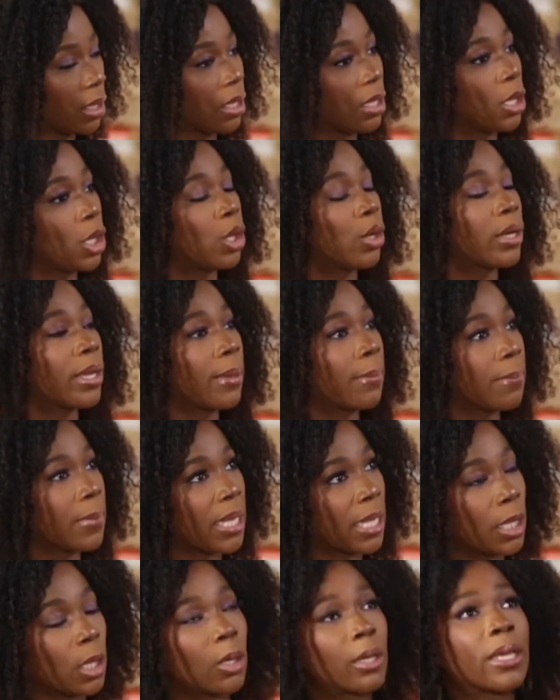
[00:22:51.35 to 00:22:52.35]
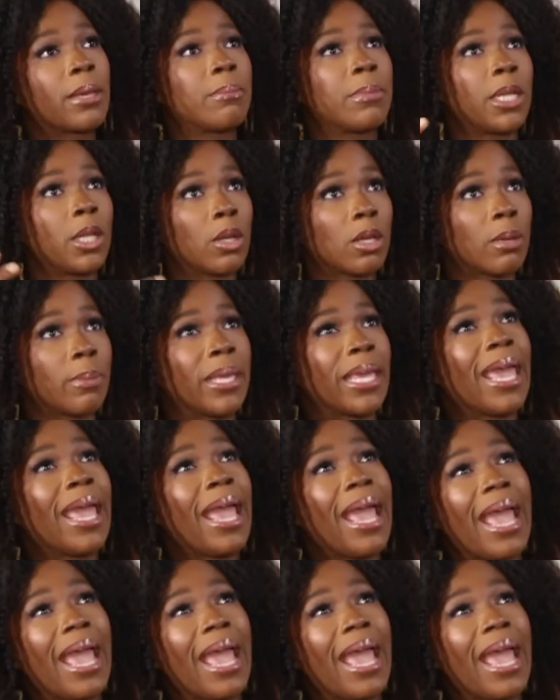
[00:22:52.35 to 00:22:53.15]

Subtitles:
look at me, look at me, look at me.